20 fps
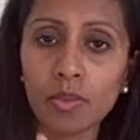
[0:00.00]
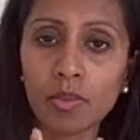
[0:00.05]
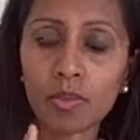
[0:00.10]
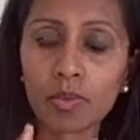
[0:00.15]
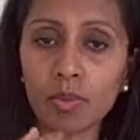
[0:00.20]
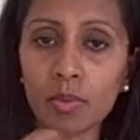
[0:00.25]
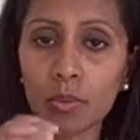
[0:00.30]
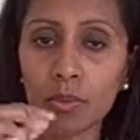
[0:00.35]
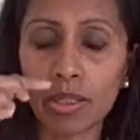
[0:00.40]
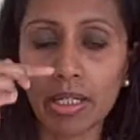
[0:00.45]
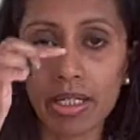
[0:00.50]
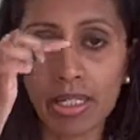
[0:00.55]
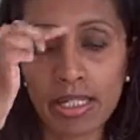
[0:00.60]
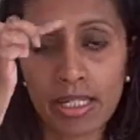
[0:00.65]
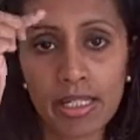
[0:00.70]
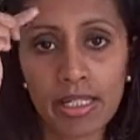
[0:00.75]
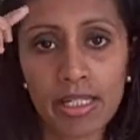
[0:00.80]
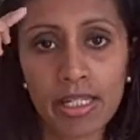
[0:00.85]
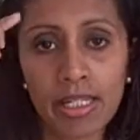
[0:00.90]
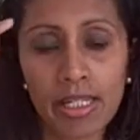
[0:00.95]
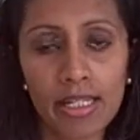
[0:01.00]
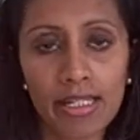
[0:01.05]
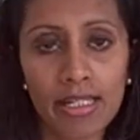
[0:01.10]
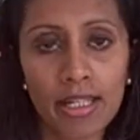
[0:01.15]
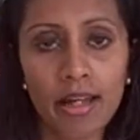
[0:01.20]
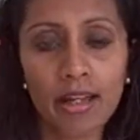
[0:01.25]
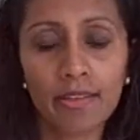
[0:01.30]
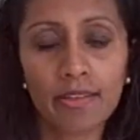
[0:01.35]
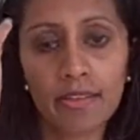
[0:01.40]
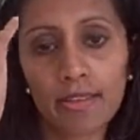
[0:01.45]
also by
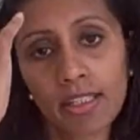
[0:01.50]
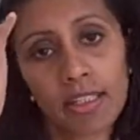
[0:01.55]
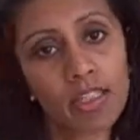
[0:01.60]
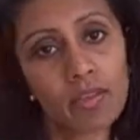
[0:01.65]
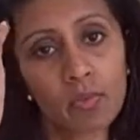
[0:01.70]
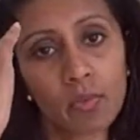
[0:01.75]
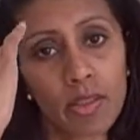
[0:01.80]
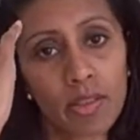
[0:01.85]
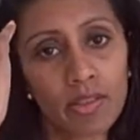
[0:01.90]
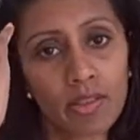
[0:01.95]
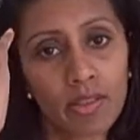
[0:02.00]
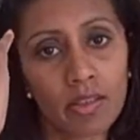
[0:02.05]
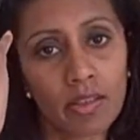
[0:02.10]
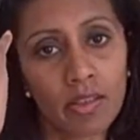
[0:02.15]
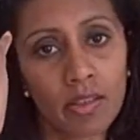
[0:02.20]
enhancing it with